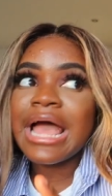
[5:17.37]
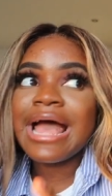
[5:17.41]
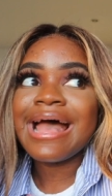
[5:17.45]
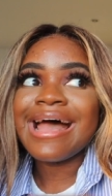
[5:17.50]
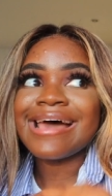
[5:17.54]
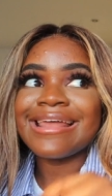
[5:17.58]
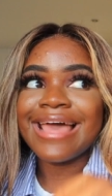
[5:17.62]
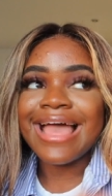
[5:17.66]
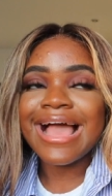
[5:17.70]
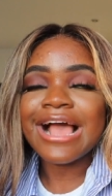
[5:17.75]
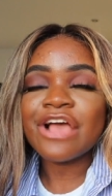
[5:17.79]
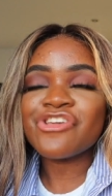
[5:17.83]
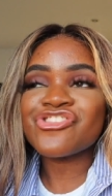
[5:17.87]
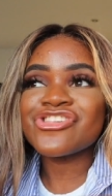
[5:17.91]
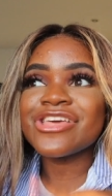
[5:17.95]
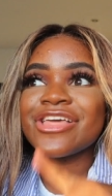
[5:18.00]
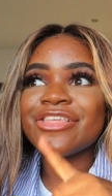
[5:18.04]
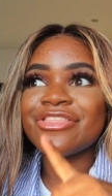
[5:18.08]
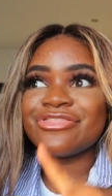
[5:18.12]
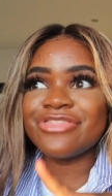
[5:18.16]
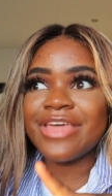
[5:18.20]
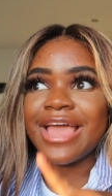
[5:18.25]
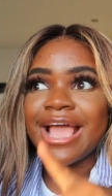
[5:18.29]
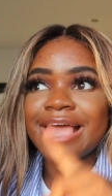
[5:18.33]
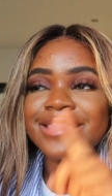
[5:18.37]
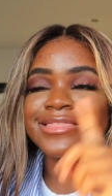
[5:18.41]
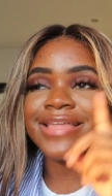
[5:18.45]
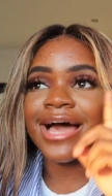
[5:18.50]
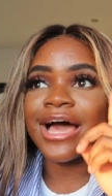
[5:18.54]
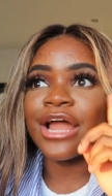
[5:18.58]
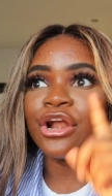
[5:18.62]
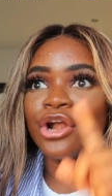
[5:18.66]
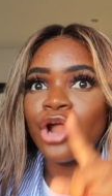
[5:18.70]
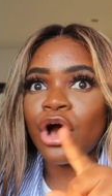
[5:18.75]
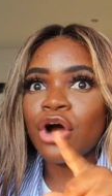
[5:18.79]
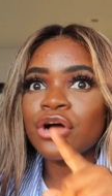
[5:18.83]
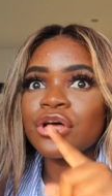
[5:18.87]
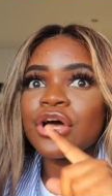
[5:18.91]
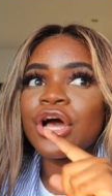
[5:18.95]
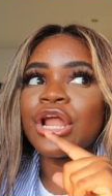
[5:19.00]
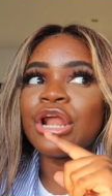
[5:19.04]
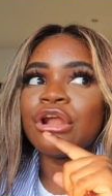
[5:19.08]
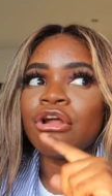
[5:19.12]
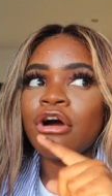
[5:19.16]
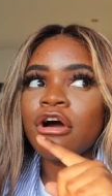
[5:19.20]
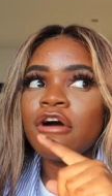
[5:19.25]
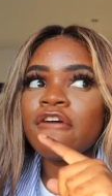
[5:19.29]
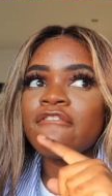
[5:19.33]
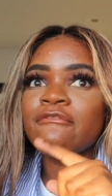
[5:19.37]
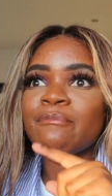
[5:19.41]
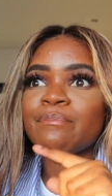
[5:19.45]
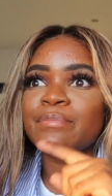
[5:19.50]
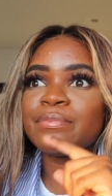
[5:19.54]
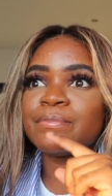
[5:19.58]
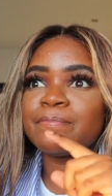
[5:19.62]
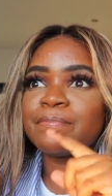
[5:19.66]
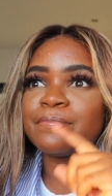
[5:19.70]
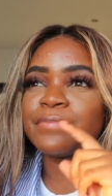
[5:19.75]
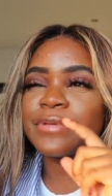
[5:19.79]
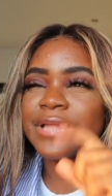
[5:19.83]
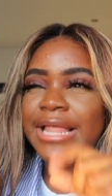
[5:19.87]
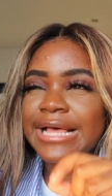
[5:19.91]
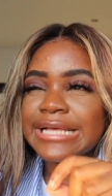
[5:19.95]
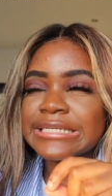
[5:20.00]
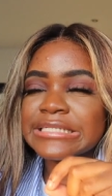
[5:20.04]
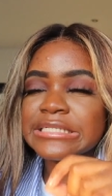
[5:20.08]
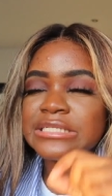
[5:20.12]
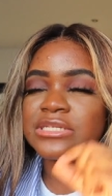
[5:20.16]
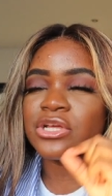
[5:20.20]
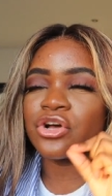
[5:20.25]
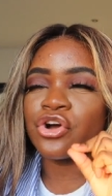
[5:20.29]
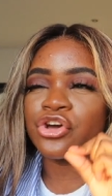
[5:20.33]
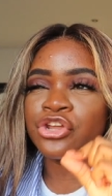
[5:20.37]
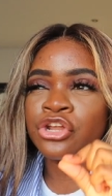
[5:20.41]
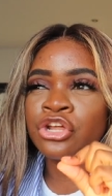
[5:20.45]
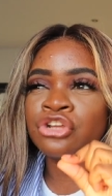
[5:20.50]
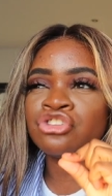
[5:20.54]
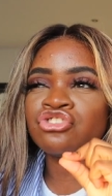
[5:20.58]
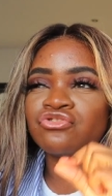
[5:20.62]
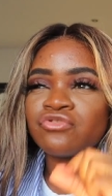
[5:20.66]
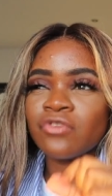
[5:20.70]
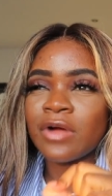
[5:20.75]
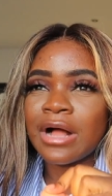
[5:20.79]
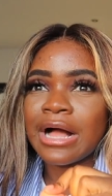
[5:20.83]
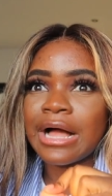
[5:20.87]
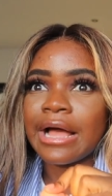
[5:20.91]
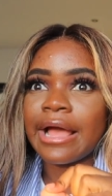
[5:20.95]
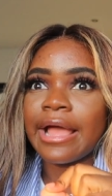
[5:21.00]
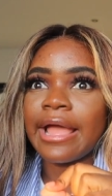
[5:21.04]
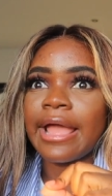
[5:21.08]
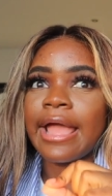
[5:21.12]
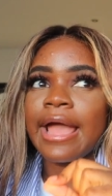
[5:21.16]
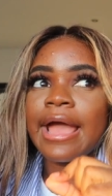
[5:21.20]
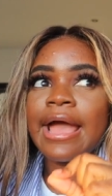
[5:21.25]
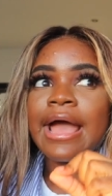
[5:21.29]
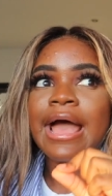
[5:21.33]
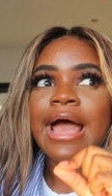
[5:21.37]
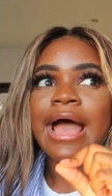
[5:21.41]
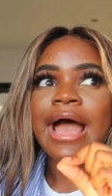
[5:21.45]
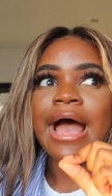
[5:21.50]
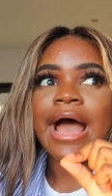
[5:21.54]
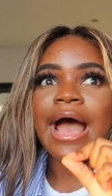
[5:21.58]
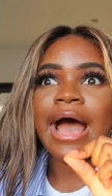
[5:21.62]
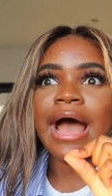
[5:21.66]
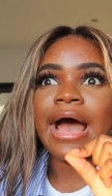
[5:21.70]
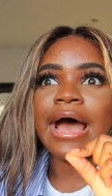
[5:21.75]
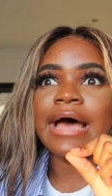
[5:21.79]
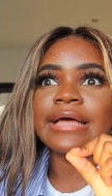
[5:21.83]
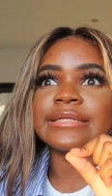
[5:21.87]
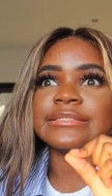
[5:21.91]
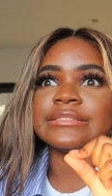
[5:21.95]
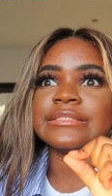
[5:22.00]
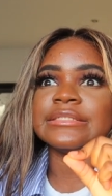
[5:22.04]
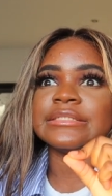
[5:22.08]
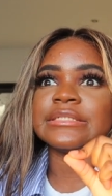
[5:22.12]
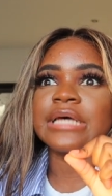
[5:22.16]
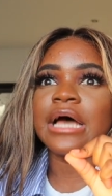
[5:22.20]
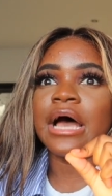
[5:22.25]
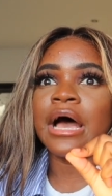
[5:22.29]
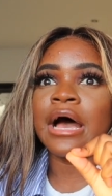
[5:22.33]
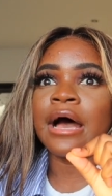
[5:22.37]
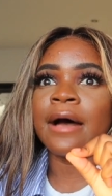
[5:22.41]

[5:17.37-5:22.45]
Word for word: And I actually think that a lot of places are gonna try and